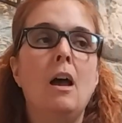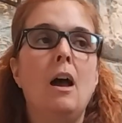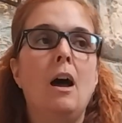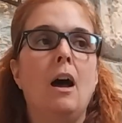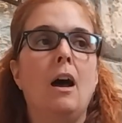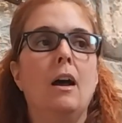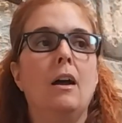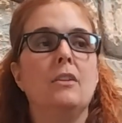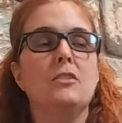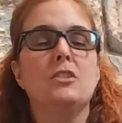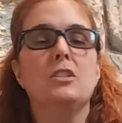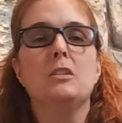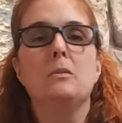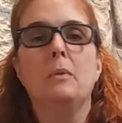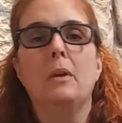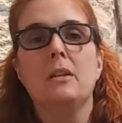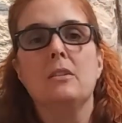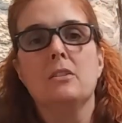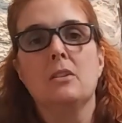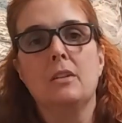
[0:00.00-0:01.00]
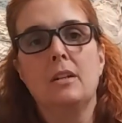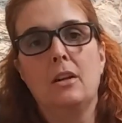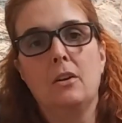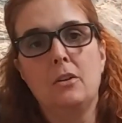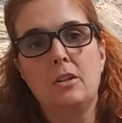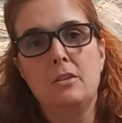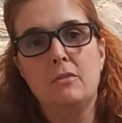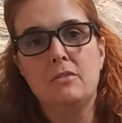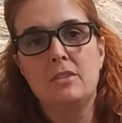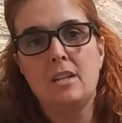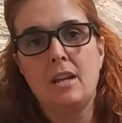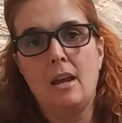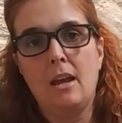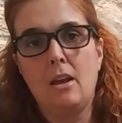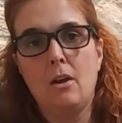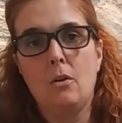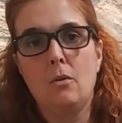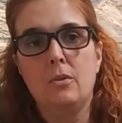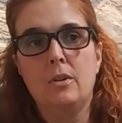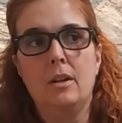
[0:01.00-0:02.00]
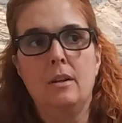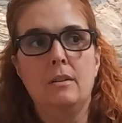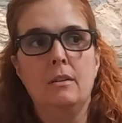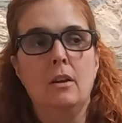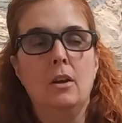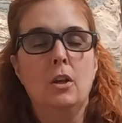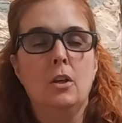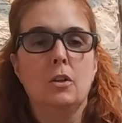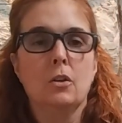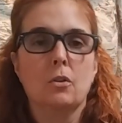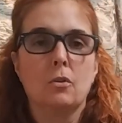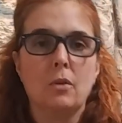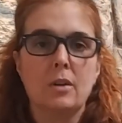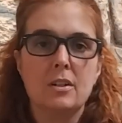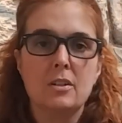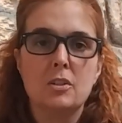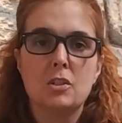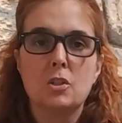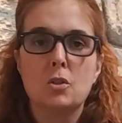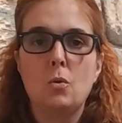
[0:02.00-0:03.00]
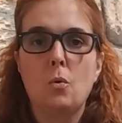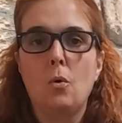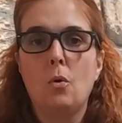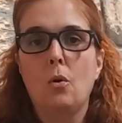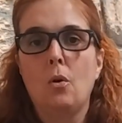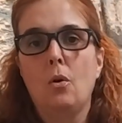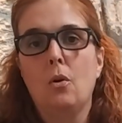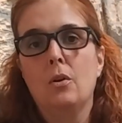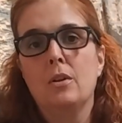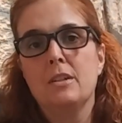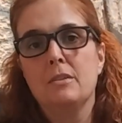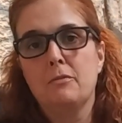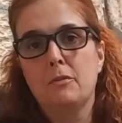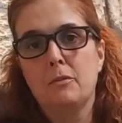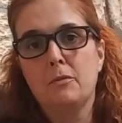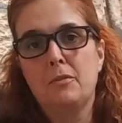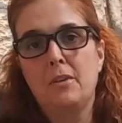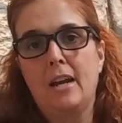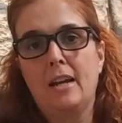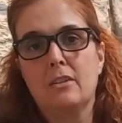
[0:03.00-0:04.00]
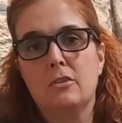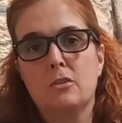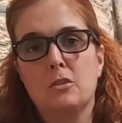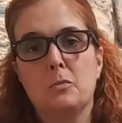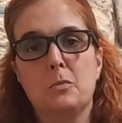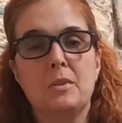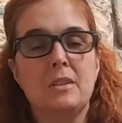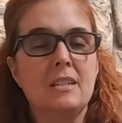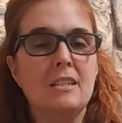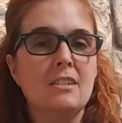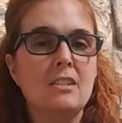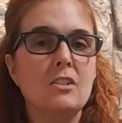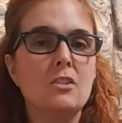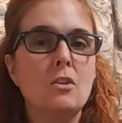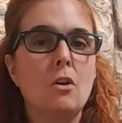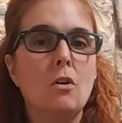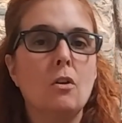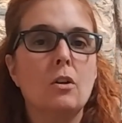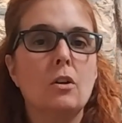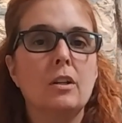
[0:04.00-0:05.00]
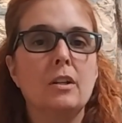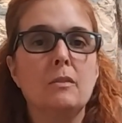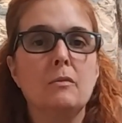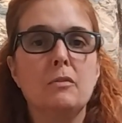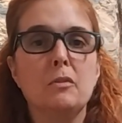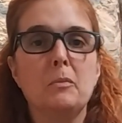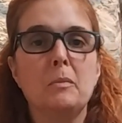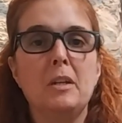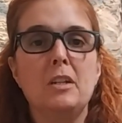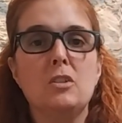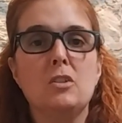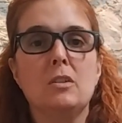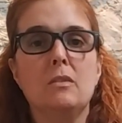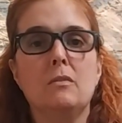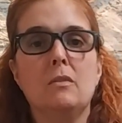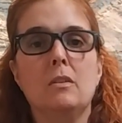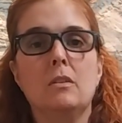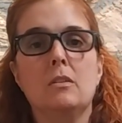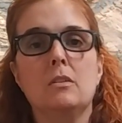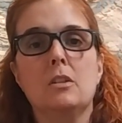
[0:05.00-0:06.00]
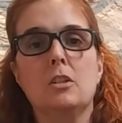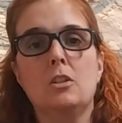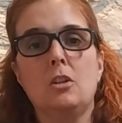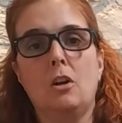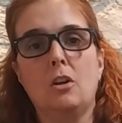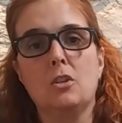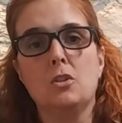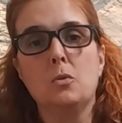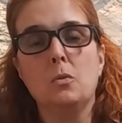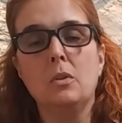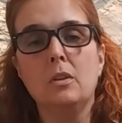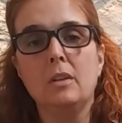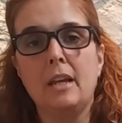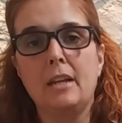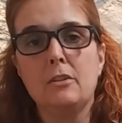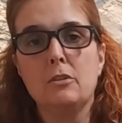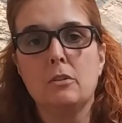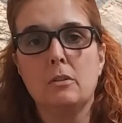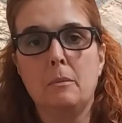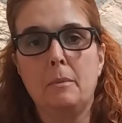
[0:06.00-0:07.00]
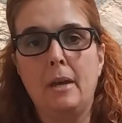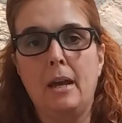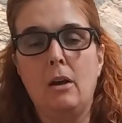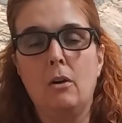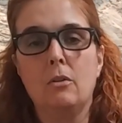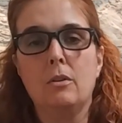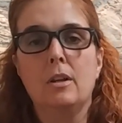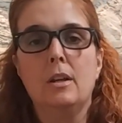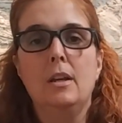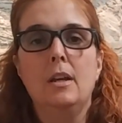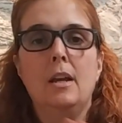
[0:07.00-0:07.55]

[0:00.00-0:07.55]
It just depends on area of town and your credit score and different factors. But this is all good information to talk to a lender about.